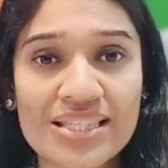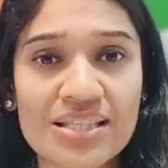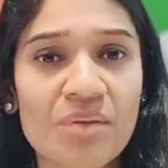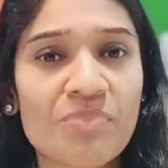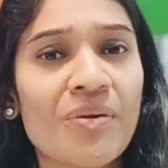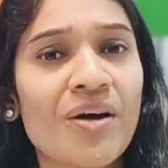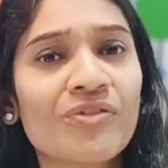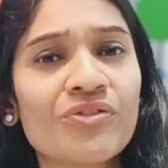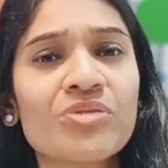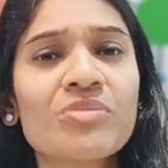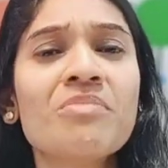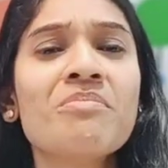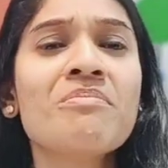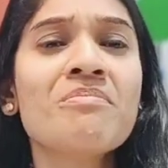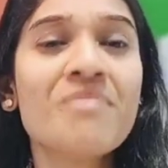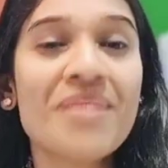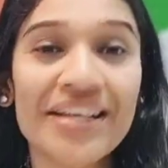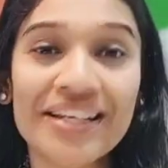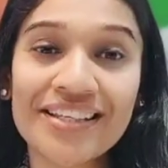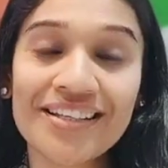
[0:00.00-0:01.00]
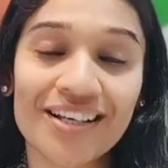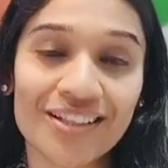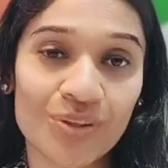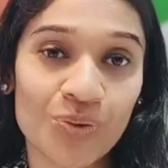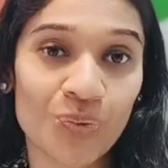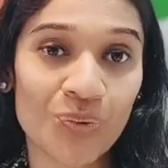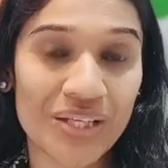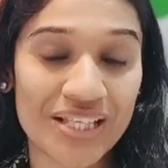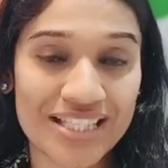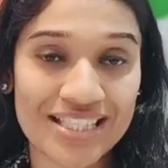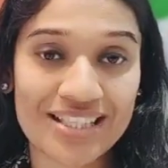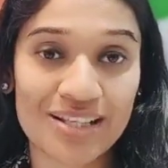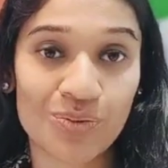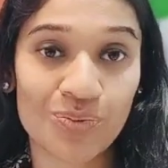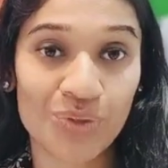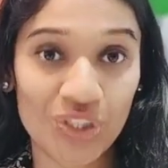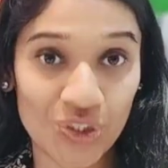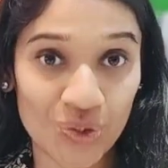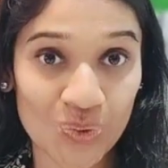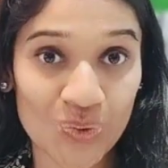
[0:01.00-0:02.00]
apart from many other ways that we
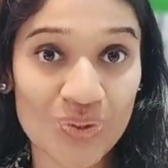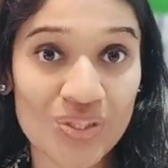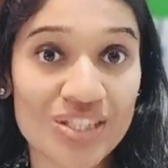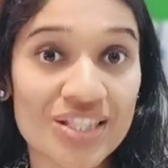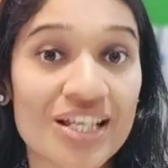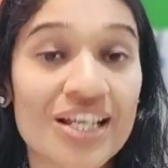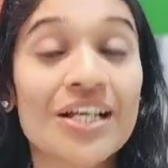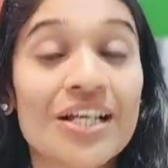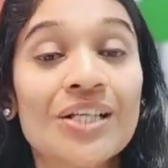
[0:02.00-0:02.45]
use